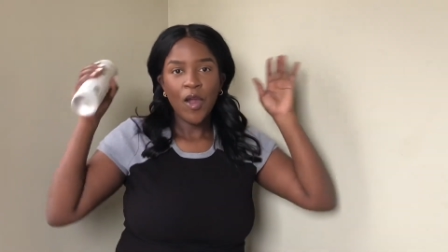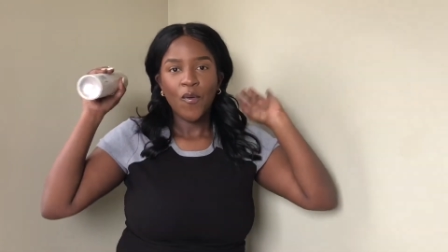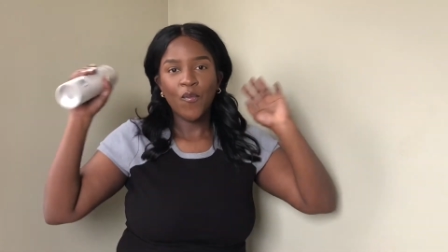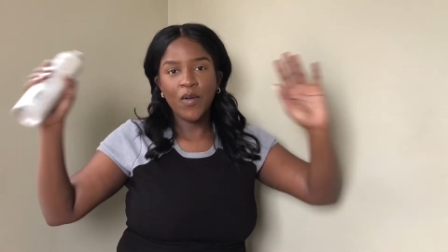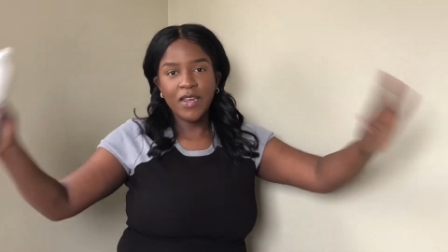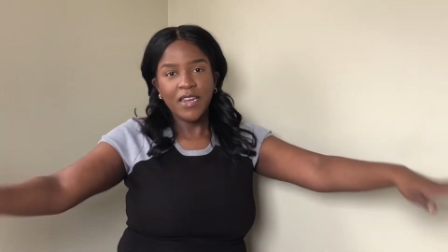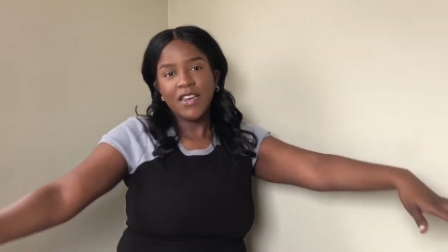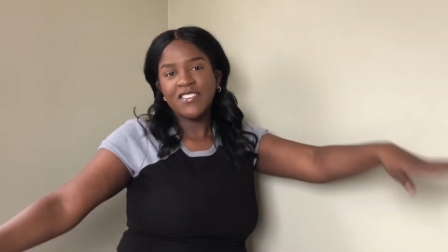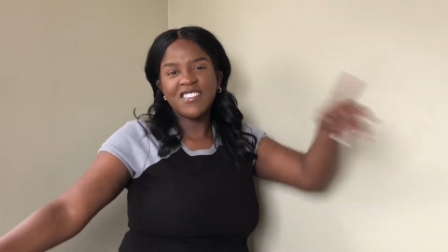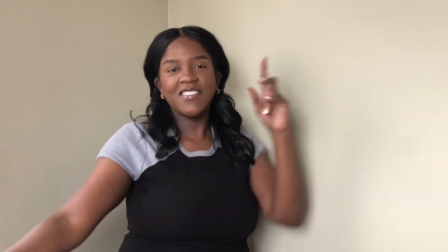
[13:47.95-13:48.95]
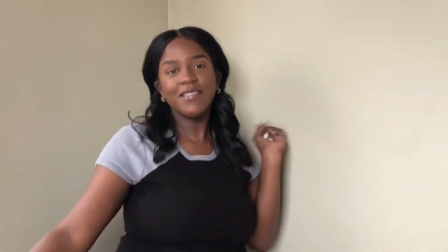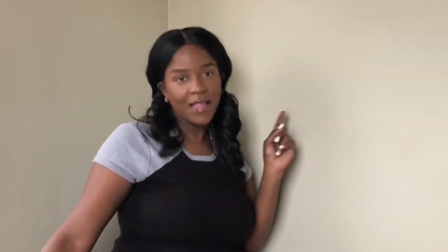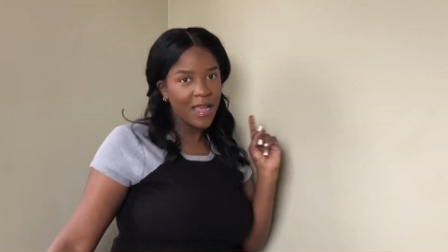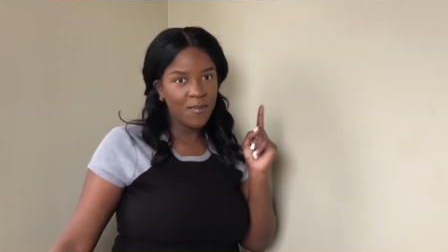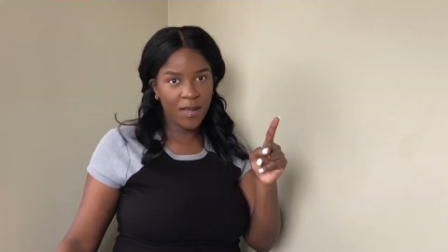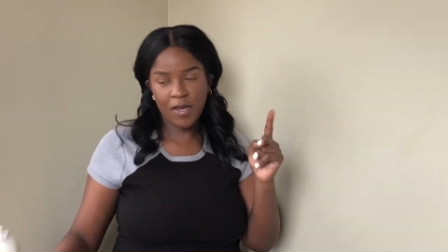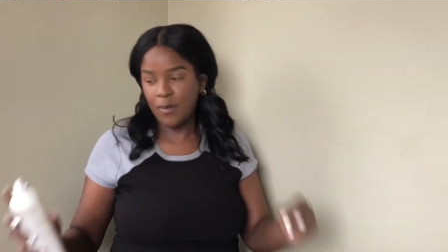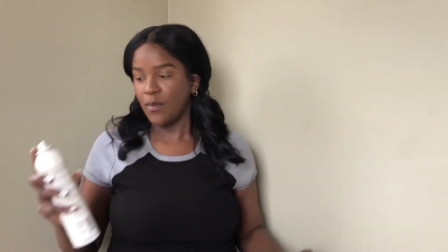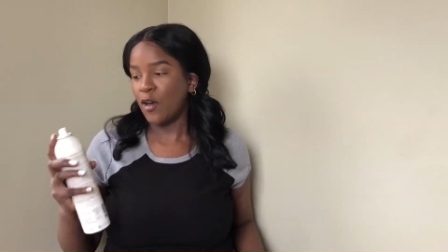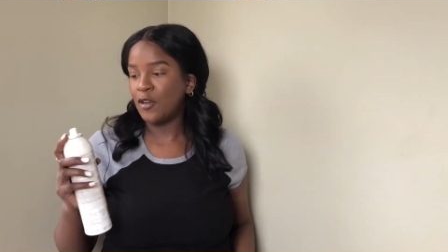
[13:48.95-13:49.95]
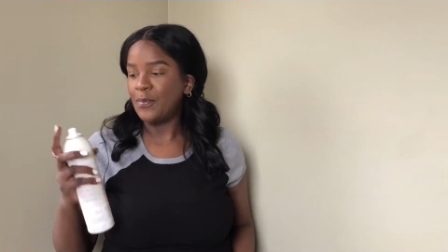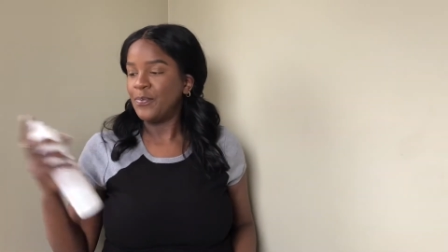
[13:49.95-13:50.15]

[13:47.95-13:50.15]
ready to slay makeup. Hold on.